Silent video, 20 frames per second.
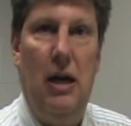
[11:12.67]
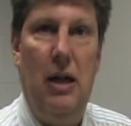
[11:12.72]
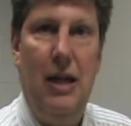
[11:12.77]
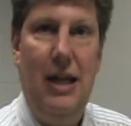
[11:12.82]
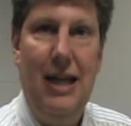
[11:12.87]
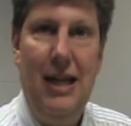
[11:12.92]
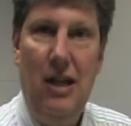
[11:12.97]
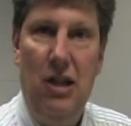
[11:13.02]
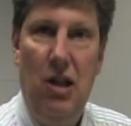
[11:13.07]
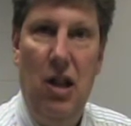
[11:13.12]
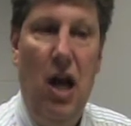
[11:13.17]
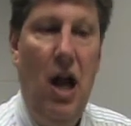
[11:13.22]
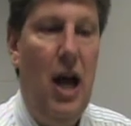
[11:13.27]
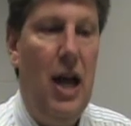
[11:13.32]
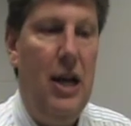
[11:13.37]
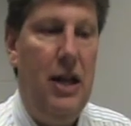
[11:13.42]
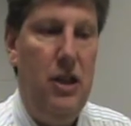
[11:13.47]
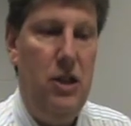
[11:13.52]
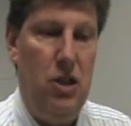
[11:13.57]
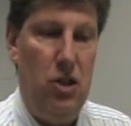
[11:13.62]

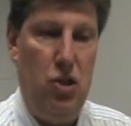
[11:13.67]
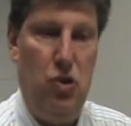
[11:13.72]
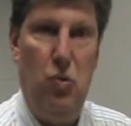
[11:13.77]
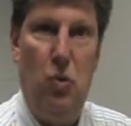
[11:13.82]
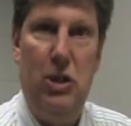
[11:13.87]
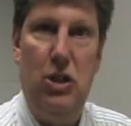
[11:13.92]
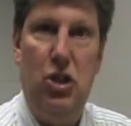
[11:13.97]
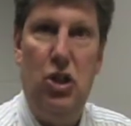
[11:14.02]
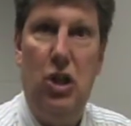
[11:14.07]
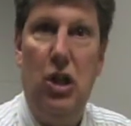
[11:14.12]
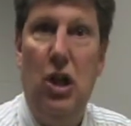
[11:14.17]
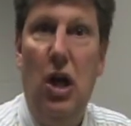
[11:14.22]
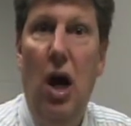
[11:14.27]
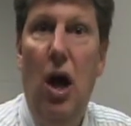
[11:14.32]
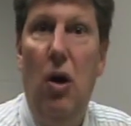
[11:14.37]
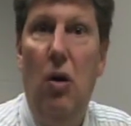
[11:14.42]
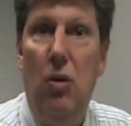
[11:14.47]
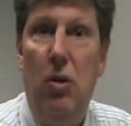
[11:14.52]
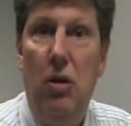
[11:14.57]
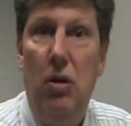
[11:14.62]
inclined to switch to
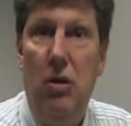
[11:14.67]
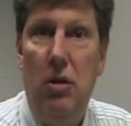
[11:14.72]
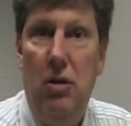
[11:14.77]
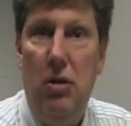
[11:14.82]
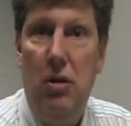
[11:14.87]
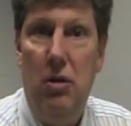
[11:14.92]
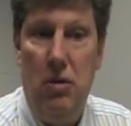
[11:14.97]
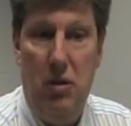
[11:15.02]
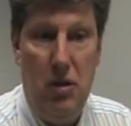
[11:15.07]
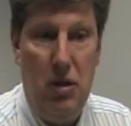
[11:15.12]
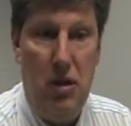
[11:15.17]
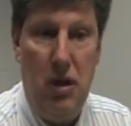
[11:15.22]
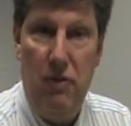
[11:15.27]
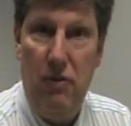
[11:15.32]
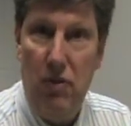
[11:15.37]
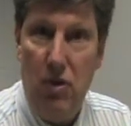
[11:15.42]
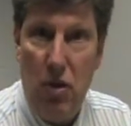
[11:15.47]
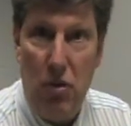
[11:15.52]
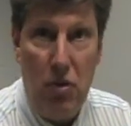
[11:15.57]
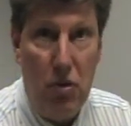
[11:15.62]
Coke.
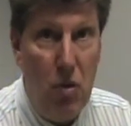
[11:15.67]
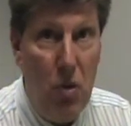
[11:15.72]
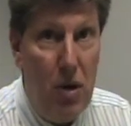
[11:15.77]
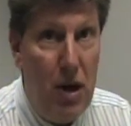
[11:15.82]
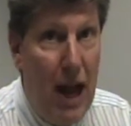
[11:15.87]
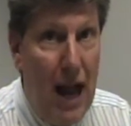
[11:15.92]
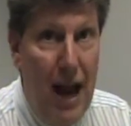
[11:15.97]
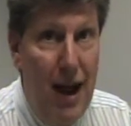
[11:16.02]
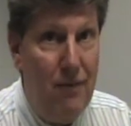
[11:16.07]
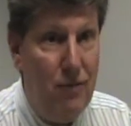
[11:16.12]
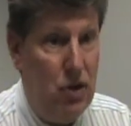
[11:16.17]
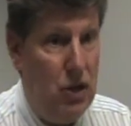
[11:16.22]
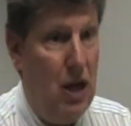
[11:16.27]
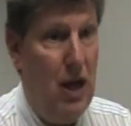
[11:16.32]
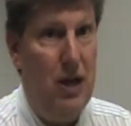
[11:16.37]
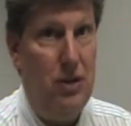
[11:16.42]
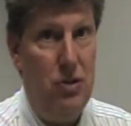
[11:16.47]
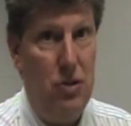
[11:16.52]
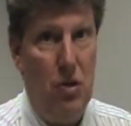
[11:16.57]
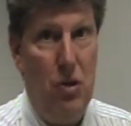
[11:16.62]
Even though they're going to
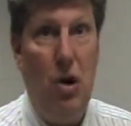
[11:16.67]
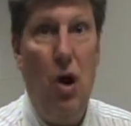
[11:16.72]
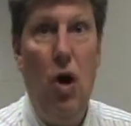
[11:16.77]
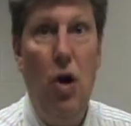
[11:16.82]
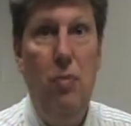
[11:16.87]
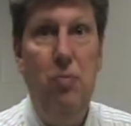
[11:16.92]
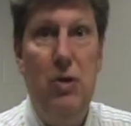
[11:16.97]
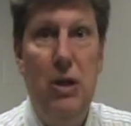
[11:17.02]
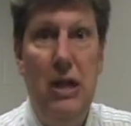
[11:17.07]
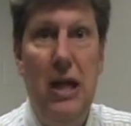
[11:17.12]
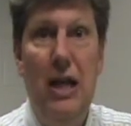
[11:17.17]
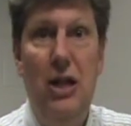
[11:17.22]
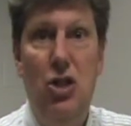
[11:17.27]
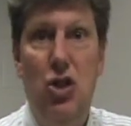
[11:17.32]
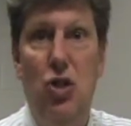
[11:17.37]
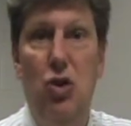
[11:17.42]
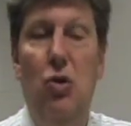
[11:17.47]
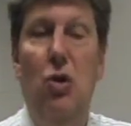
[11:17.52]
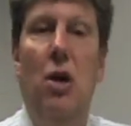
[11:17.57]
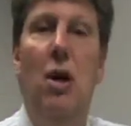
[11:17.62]
advertise, they're going to hope to
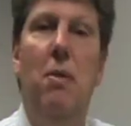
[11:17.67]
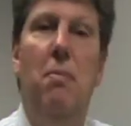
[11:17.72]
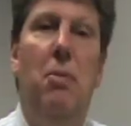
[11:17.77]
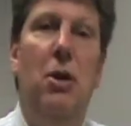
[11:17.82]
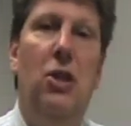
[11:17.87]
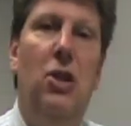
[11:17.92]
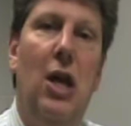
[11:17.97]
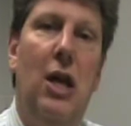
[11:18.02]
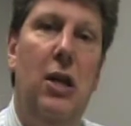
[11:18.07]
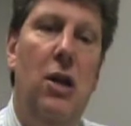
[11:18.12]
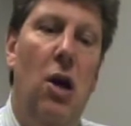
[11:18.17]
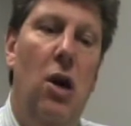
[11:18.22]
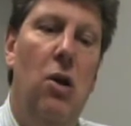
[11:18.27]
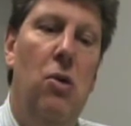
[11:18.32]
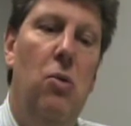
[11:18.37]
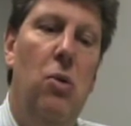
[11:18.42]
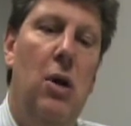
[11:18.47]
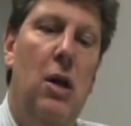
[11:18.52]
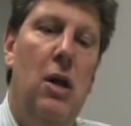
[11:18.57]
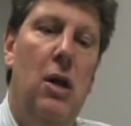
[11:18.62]
get you, but they
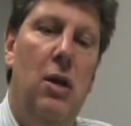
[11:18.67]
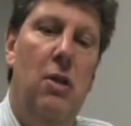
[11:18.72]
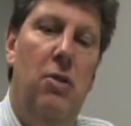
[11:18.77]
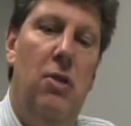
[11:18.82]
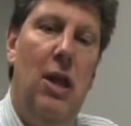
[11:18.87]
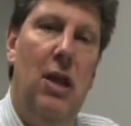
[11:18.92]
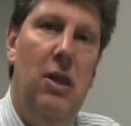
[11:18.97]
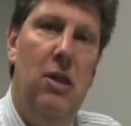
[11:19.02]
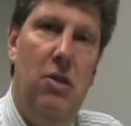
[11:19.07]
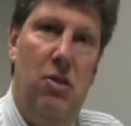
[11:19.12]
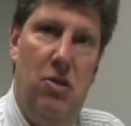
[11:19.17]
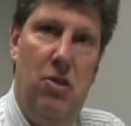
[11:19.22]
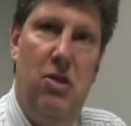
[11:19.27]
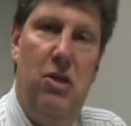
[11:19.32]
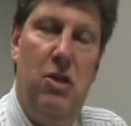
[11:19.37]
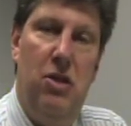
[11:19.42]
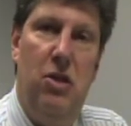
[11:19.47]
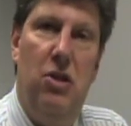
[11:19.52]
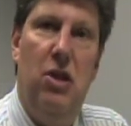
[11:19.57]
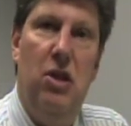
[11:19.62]
know that
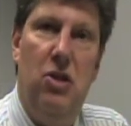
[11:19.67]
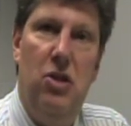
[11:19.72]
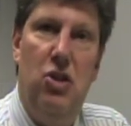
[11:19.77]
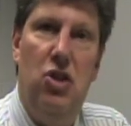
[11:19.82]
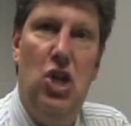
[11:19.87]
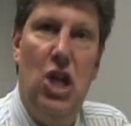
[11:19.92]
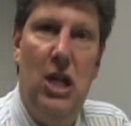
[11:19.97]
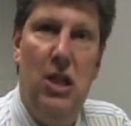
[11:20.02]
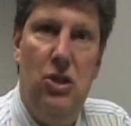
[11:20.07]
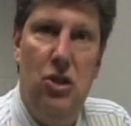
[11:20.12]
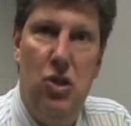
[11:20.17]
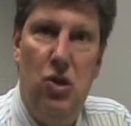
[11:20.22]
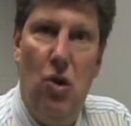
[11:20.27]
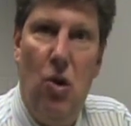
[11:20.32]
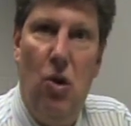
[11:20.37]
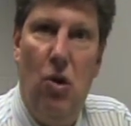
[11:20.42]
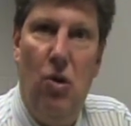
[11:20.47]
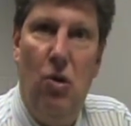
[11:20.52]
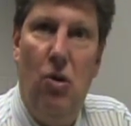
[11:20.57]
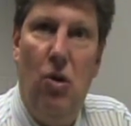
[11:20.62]
the chances
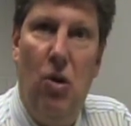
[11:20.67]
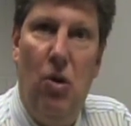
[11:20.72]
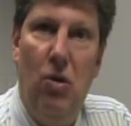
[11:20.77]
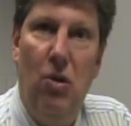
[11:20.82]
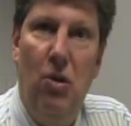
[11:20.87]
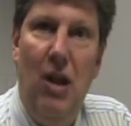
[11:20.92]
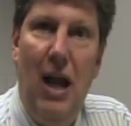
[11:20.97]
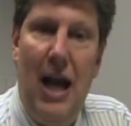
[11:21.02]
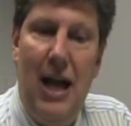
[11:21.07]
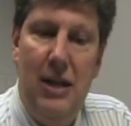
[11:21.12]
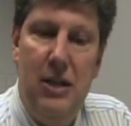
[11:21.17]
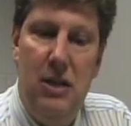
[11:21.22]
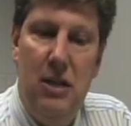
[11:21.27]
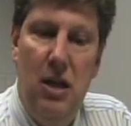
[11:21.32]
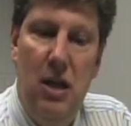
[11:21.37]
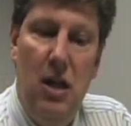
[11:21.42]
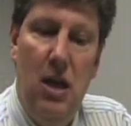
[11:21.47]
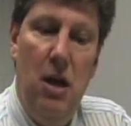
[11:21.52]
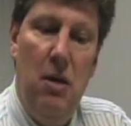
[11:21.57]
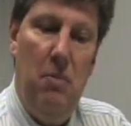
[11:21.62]
are less.
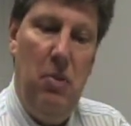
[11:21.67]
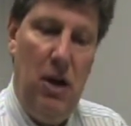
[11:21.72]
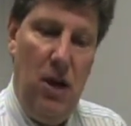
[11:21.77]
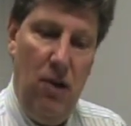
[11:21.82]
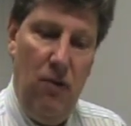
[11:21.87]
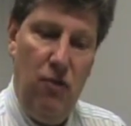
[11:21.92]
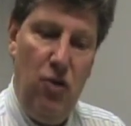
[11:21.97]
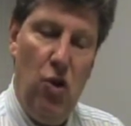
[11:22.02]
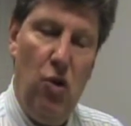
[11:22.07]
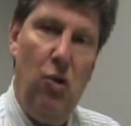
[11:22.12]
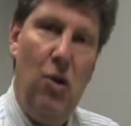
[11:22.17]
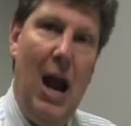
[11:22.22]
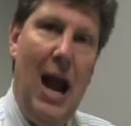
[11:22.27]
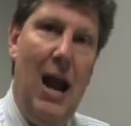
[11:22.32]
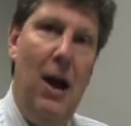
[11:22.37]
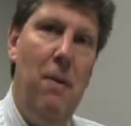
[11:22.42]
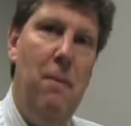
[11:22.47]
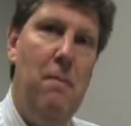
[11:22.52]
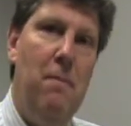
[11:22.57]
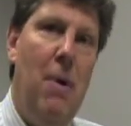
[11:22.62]
But if you're
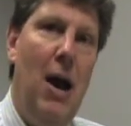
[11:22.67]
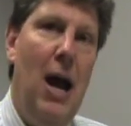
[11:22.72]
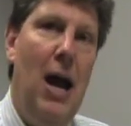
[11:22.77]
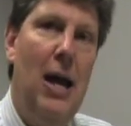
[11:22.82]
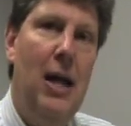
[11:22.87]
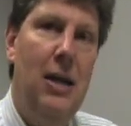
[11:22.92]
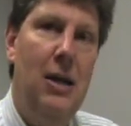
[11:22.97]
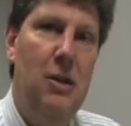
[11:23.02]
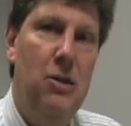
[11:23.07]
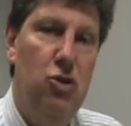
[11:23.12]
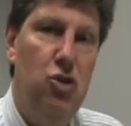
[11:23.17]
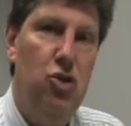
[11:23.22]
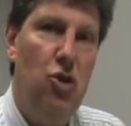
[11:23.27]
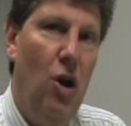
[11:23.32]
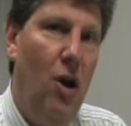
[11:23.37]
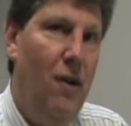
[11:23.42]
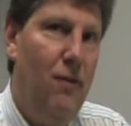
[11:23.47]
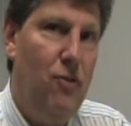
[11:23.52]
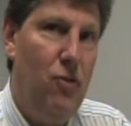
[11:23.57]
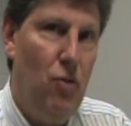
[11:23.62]
out buying
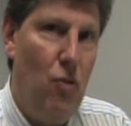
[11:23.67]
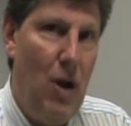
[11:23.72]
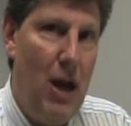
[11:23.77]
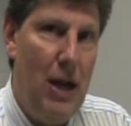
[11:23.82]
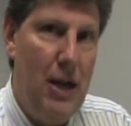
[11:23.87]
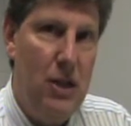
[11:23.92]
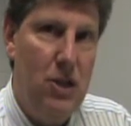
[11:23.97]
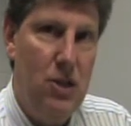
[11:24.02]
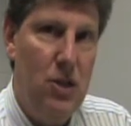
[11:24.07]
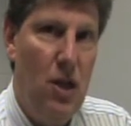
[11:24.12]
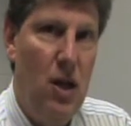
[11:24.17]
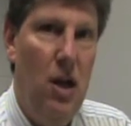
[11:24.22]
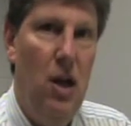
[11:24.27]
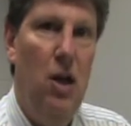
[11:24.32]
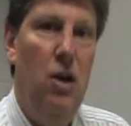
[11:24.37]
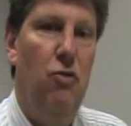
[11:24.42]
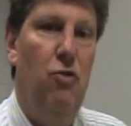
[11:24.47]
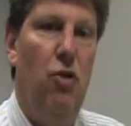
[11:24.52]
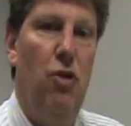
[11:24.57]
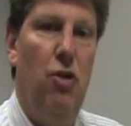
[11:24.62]
soft drinks
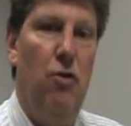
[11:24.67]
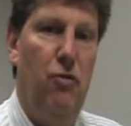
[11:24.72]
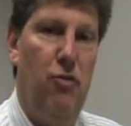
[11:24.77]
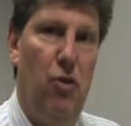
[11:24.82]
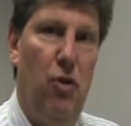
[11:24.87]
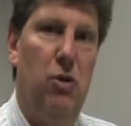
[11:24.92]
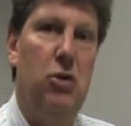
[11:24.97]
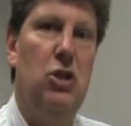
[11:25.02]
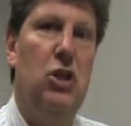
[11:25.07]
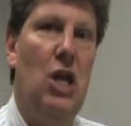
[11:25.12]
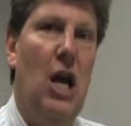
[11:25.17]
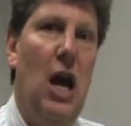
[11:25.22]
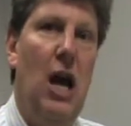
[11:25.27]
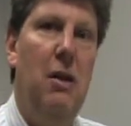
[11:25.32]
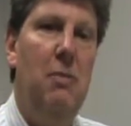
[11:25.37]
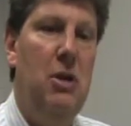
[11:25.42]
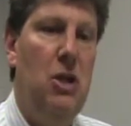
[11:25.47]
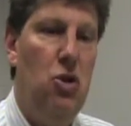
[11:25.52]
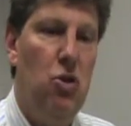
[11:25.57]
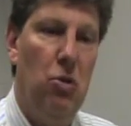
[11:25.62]
for the first
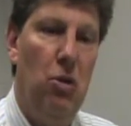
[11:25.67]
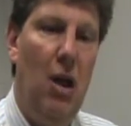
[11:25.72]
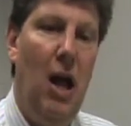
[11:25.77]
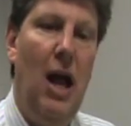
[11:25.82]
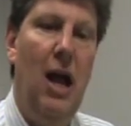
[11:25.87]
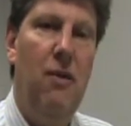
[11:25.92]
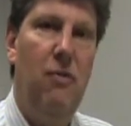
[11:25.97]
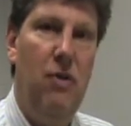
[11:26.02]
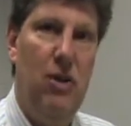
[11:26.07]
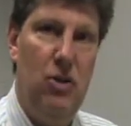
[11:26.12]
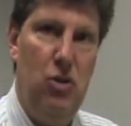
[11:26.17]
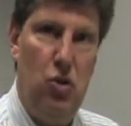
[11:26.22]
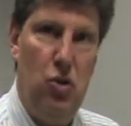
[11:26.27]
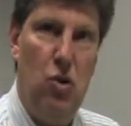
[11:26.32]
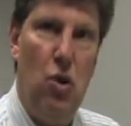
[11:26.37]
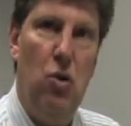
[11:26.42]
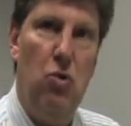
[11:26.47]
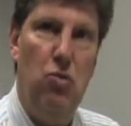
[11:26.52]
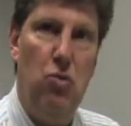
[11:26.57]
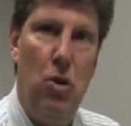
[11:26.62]
time in your life, as you
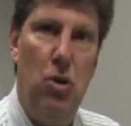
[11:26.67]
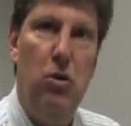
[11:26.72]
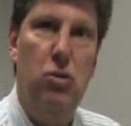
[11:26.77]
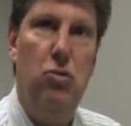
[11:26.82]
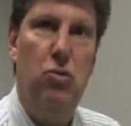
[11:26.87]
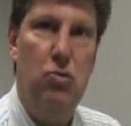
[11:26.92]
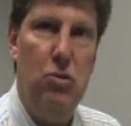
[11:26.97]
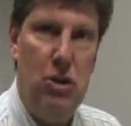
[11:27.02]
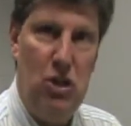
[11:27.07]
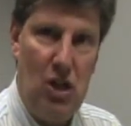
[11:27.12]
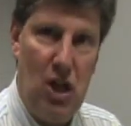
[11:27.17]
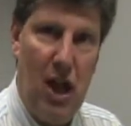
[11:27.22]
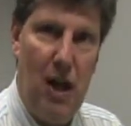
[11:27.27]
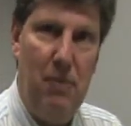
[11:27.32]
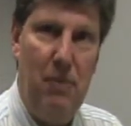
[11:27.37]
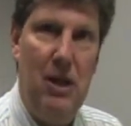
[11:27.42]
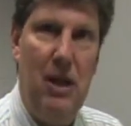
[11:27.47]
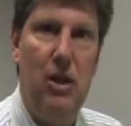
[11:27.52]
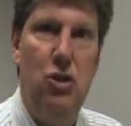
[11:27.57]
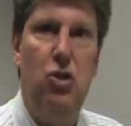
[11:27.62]
go grocery
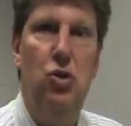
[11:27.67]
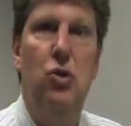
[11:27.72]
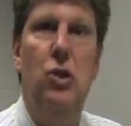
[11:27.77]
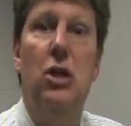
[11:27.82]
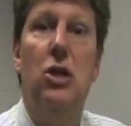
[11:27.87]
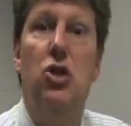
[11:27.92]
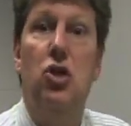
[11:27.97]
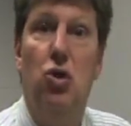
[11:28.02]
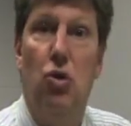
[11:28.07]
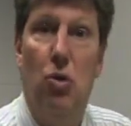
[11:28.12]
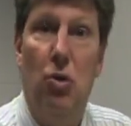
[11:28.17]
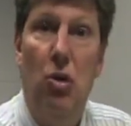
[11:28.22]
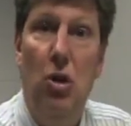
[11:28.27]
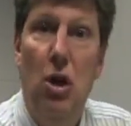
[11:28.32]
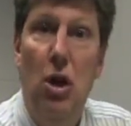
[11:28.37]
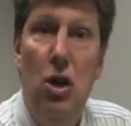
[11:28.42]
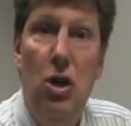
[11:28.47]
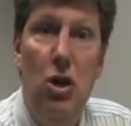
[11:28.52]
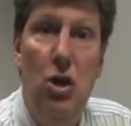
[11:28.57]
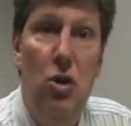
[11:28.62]
shopping, as you get your
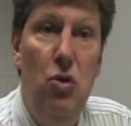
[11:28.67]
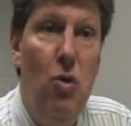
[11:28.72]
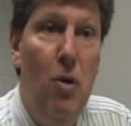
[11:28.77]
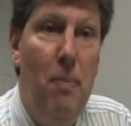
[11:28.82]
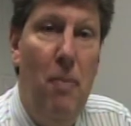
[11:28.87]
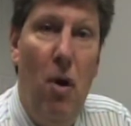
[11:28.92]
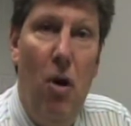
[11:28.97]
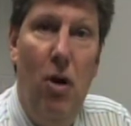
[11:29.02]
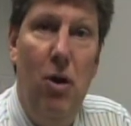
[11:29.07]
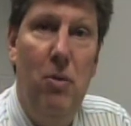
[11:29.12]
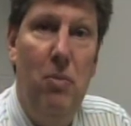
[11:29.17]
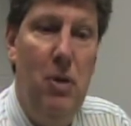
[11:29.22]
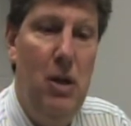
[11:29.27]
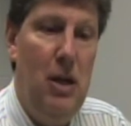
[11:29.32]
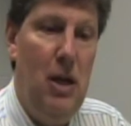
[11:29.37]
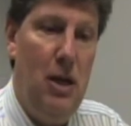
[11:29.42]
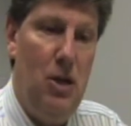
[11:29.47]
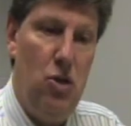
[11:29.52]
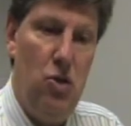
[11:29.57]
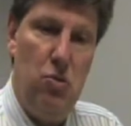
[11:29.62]
new
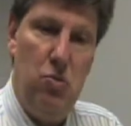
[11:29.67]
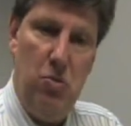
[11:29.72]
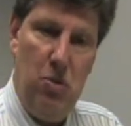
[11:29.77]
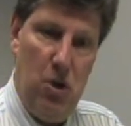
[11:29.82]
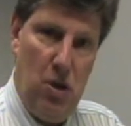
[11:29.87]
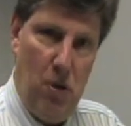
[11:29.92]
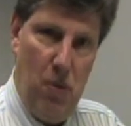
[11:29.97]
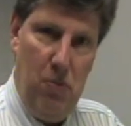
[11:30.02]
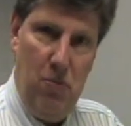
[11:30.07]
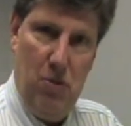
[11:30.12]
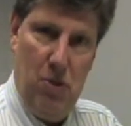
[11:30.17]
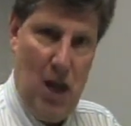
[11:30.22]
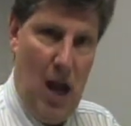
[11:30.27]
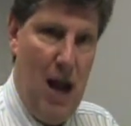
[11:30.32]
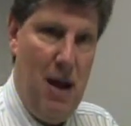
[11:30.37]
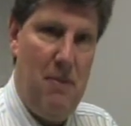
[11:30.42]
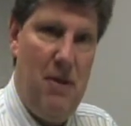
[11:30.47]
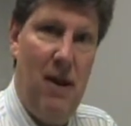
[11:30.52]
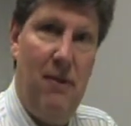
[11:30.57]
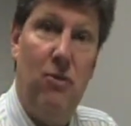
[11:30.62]
apartment, and you know,
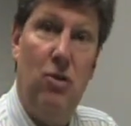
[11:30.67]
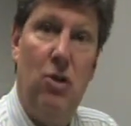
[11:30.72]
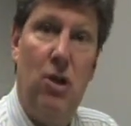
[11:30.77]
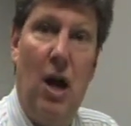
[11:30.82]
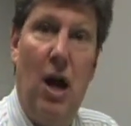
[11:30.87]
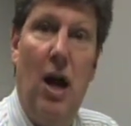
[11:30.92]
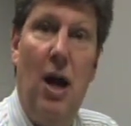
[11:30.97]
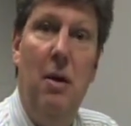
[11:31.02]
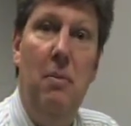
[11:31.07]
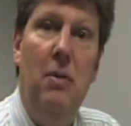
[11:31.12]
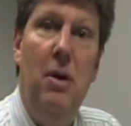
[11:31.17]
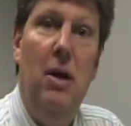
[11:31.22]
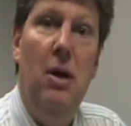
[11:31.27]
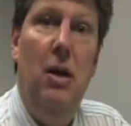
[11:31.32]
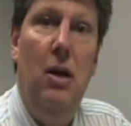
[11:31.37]
time after time,